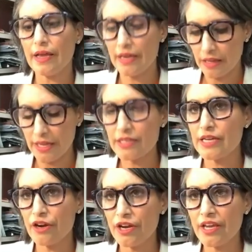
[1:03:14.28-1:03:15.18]
elect
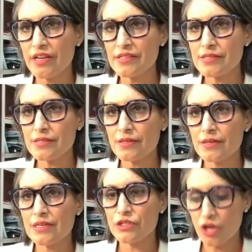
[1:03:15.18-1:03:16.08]
arrogance,
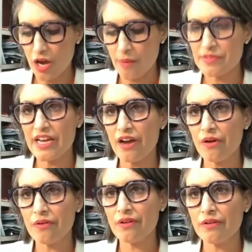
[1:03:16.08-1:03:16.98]
top
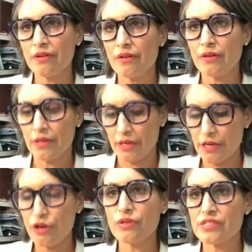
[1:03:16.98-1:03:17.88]
down,
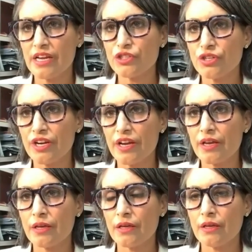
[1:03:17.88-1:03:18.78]

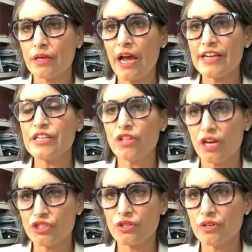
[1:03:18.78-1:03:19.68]
egocentric,
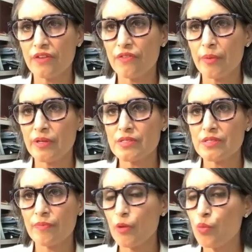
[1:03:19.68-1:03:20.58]
ideological governments.
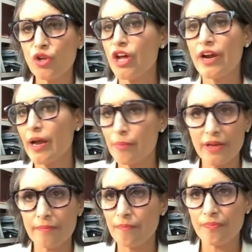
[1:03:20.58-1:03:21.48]
It will not
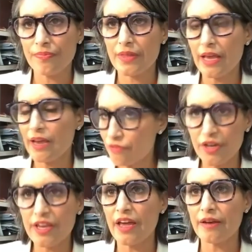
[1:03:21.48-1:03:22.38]
happen ever
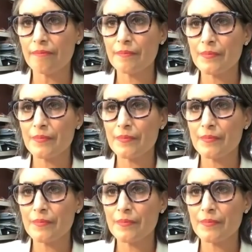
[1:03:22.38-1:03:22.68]
again.